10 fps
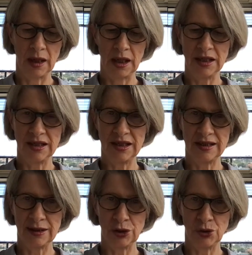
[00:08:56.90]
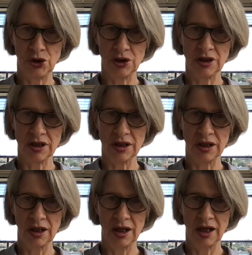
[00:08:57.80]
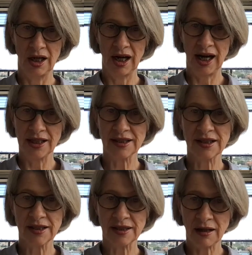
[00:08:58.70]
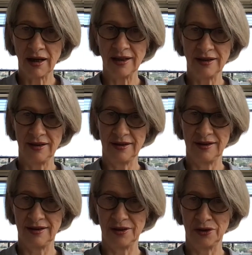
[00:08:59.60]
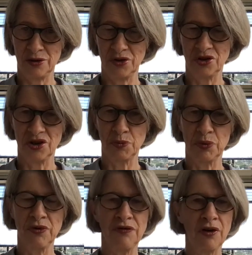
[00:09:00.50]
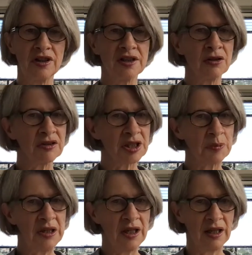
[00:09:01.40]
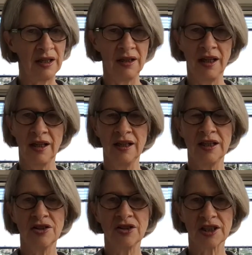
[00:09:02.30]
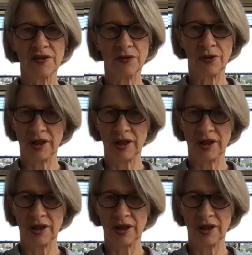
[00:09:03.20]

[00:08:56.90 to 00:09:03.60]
He's disillusioned. And society is disillusioned. Prufrock is not speaking just for